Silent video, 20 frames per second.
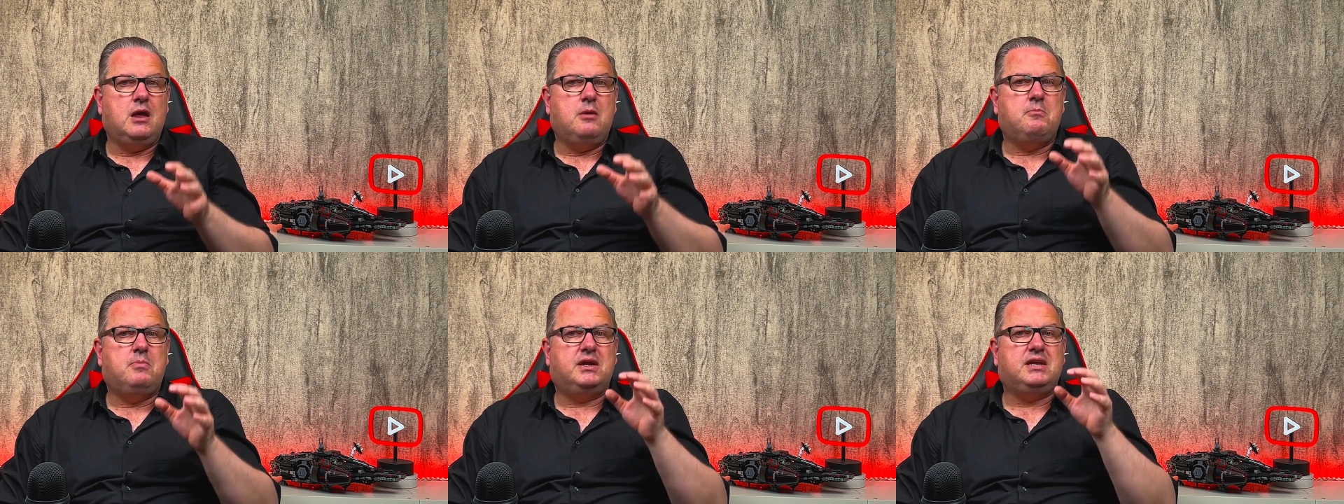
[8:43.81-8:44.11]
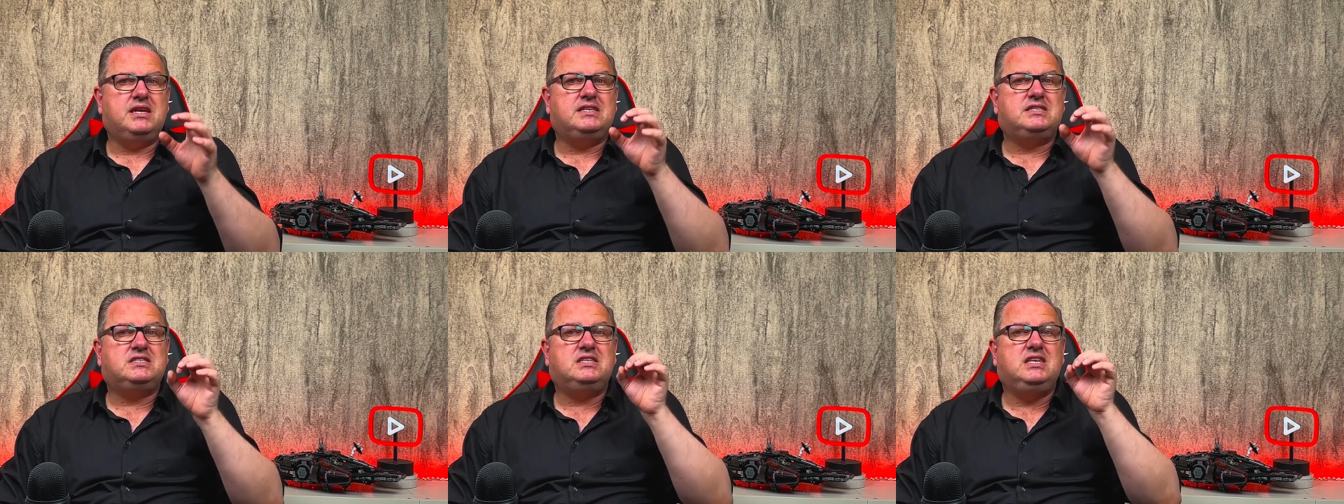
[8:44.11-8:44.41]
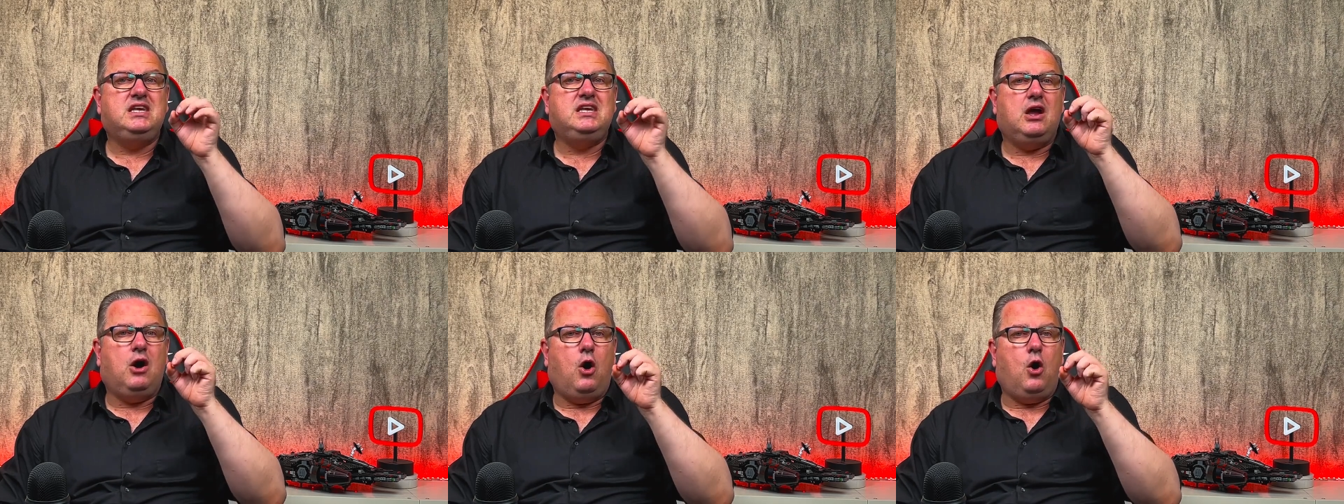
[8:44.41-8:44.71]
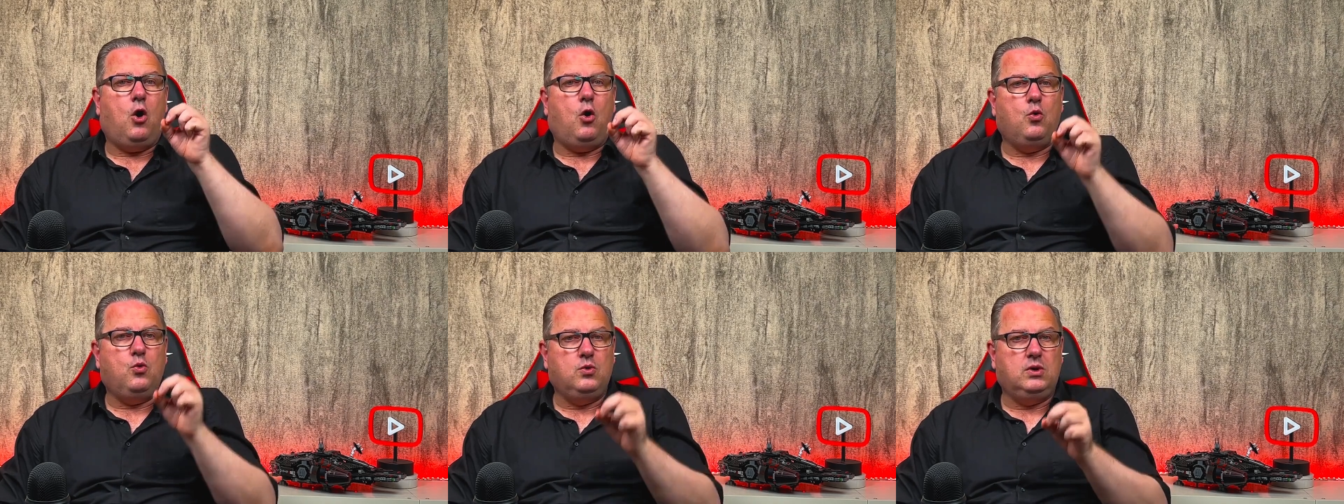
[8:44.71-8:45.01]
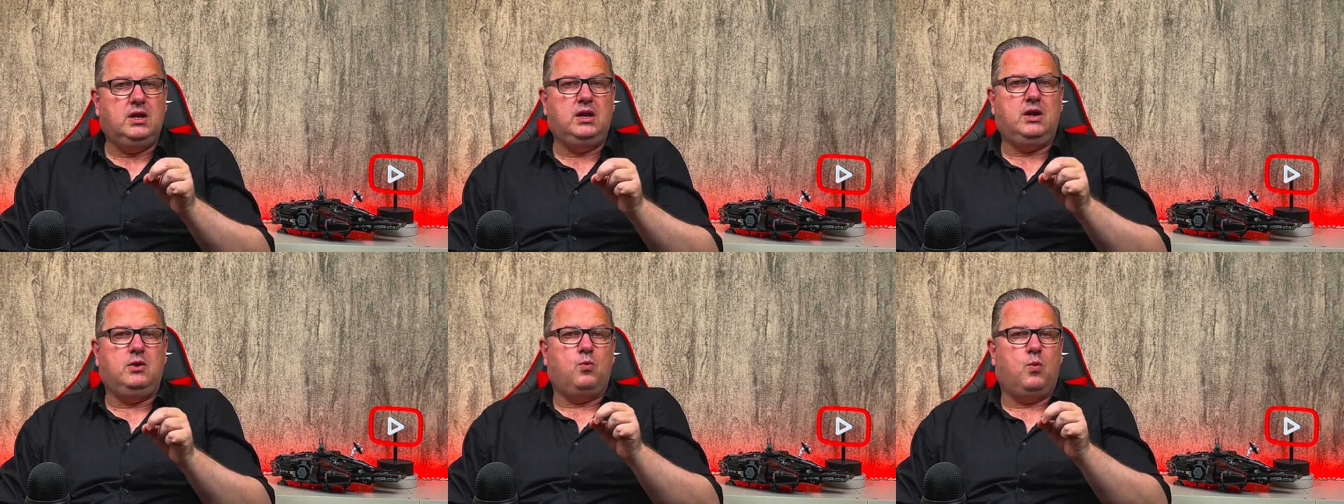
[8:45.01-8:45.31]
but it's the
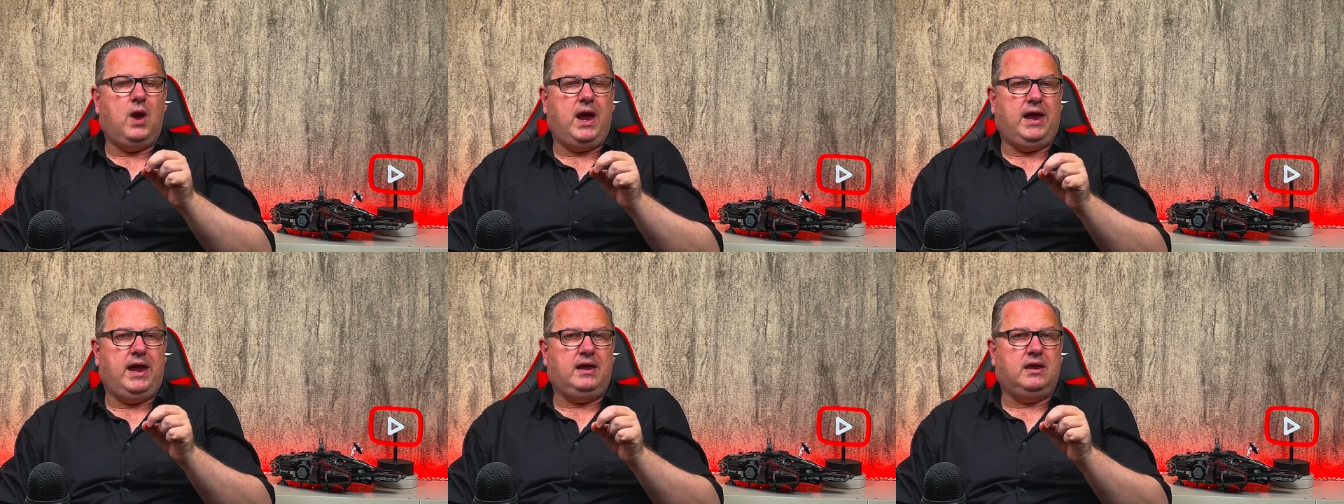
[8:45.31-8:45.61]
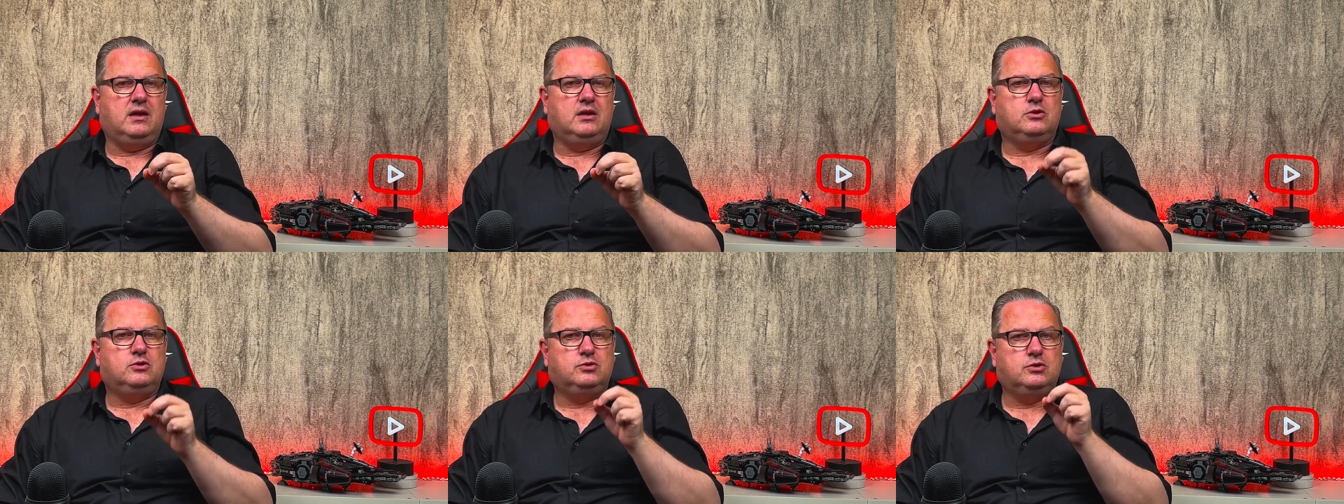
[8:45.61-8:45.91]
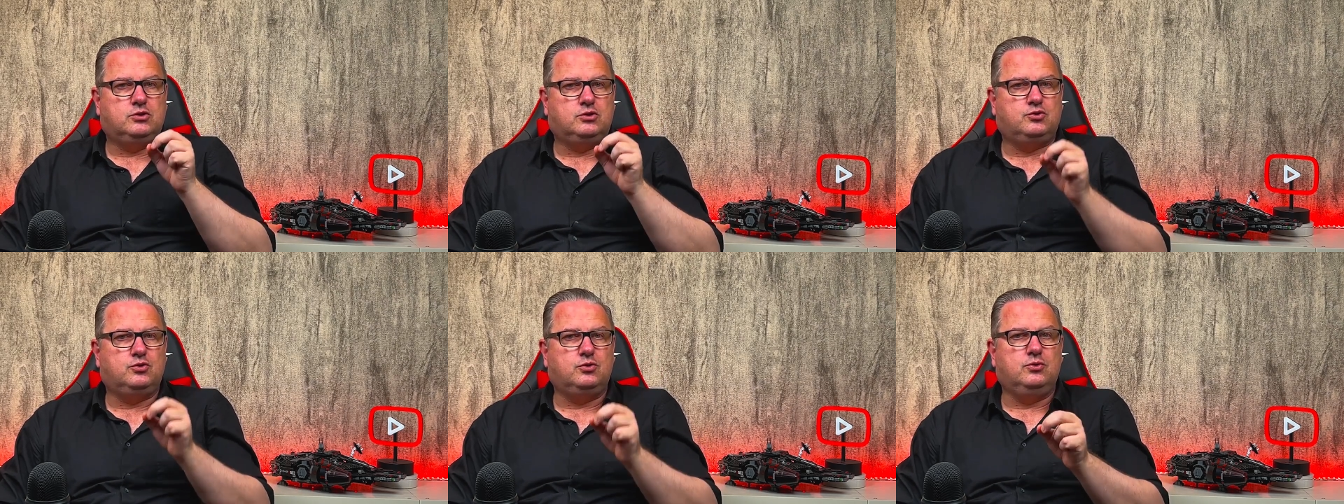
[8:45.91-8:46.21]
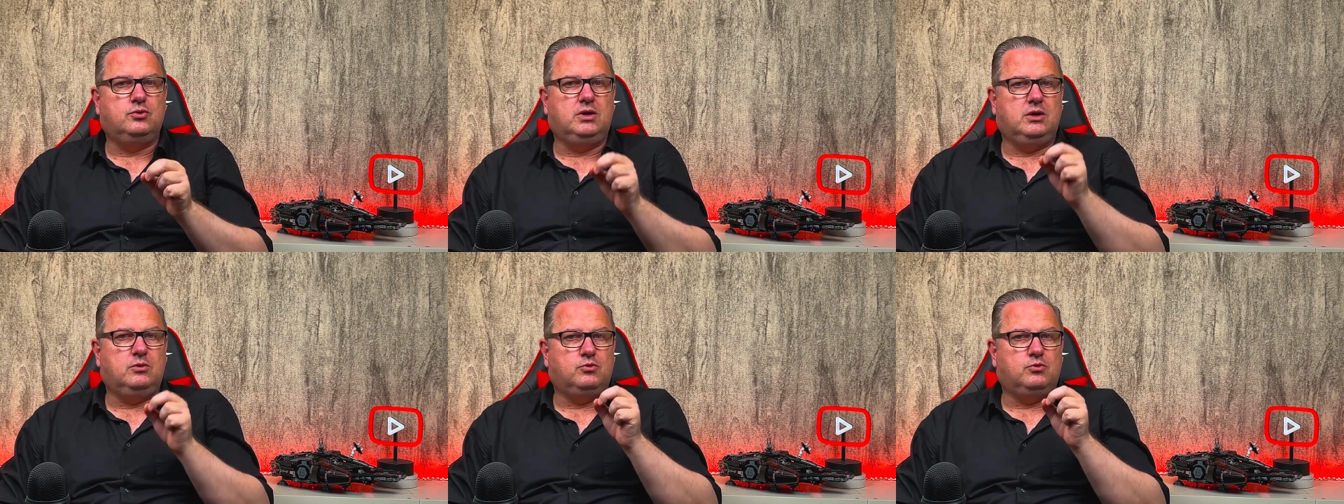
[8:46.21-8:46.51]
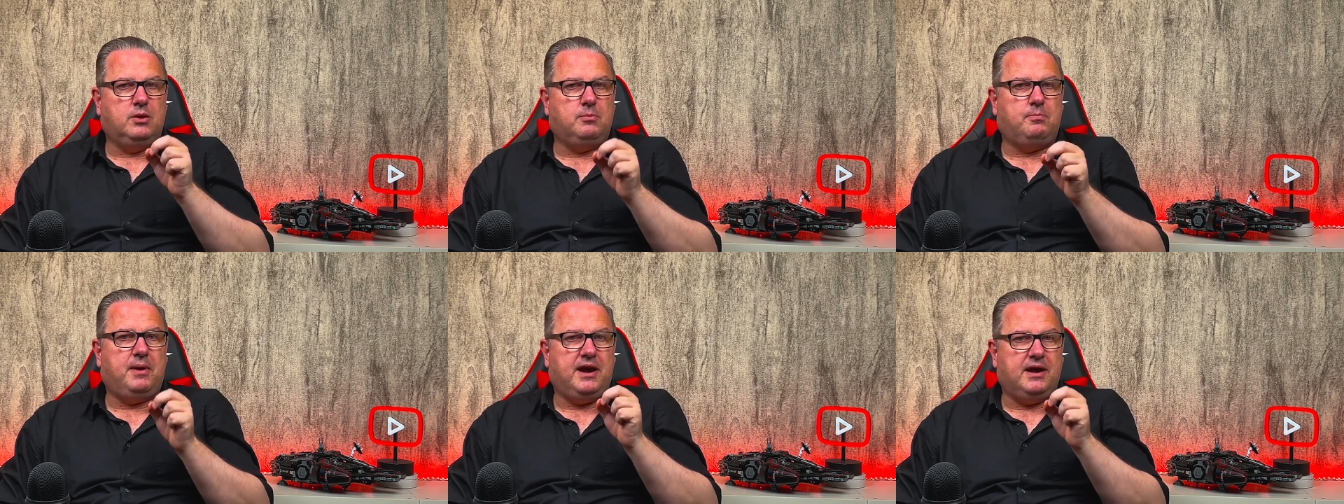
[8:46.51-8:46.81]
only way to truly
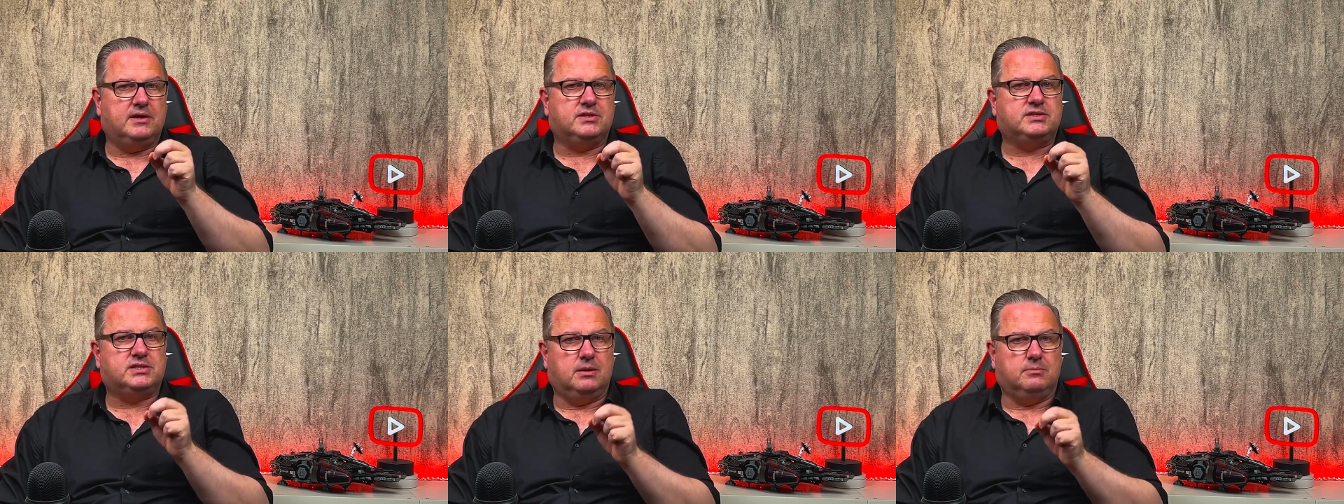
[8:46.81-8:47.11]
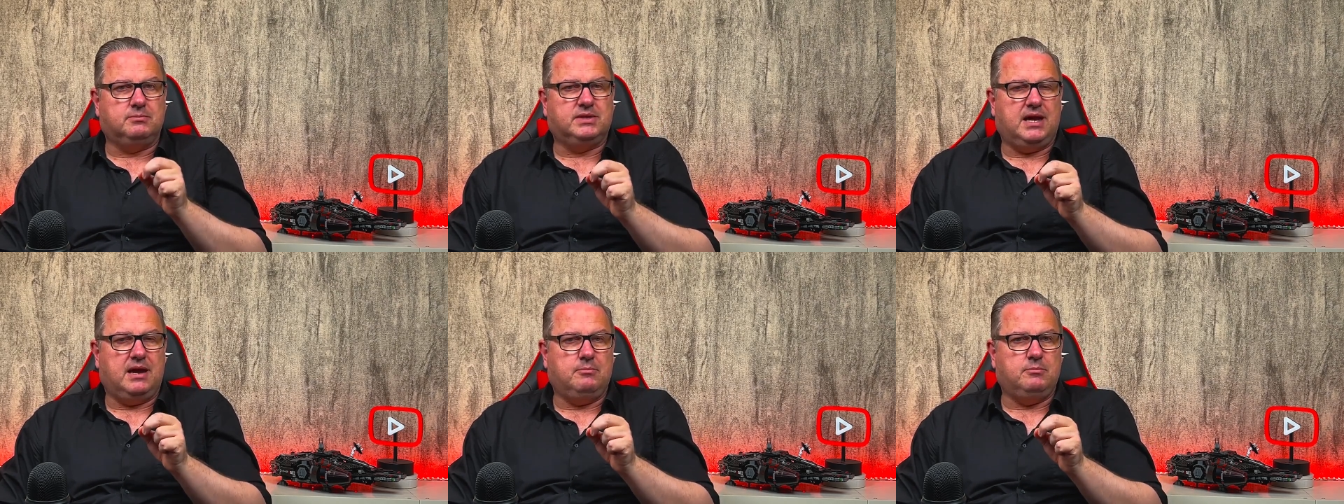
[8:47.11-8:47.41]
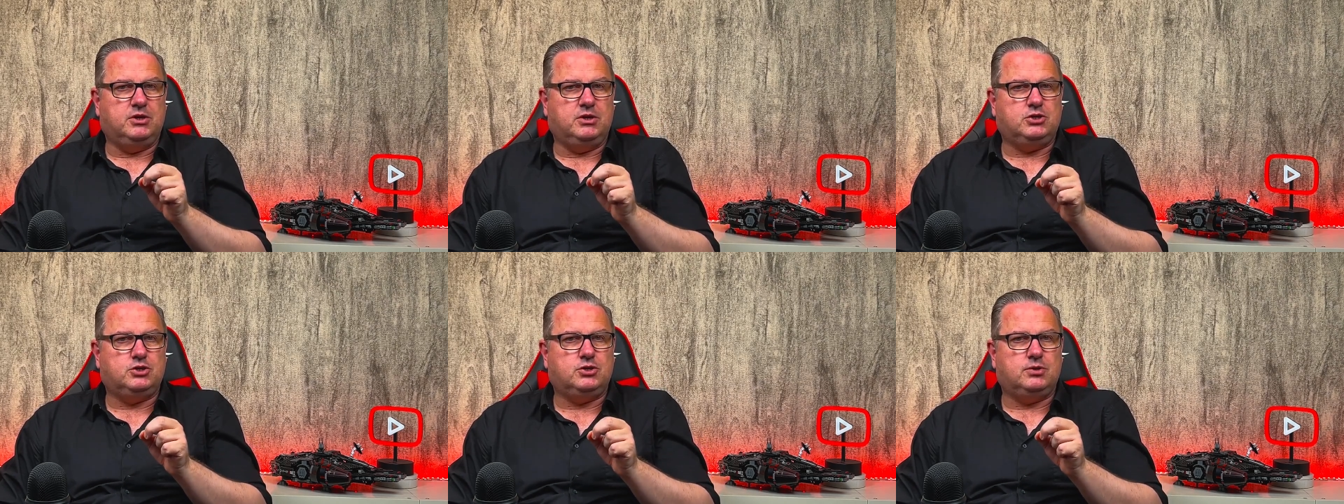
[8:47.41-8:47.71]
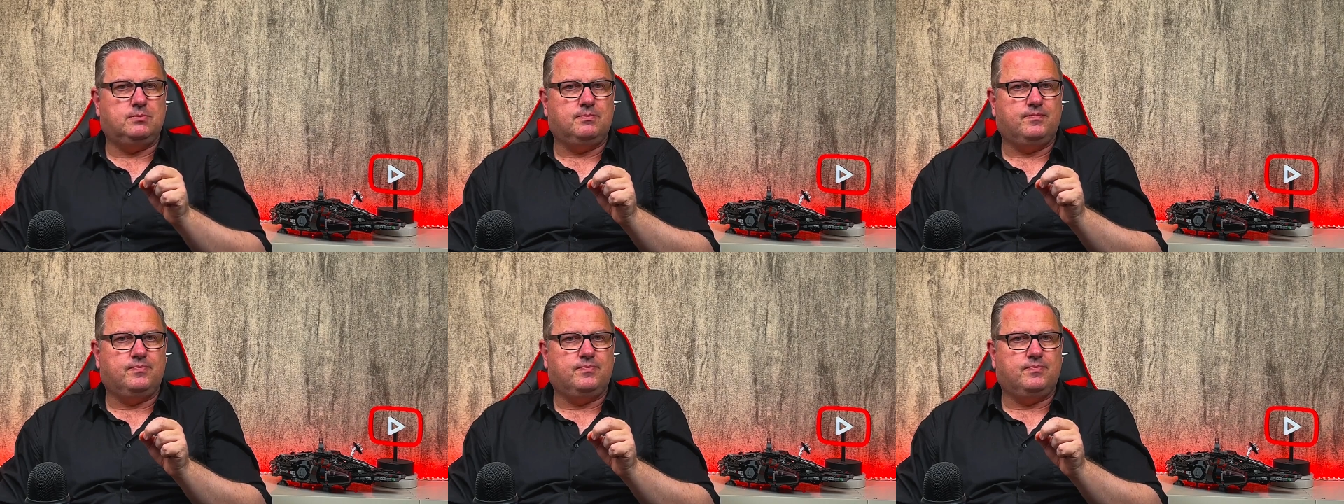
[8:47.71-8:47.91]
repair some damage.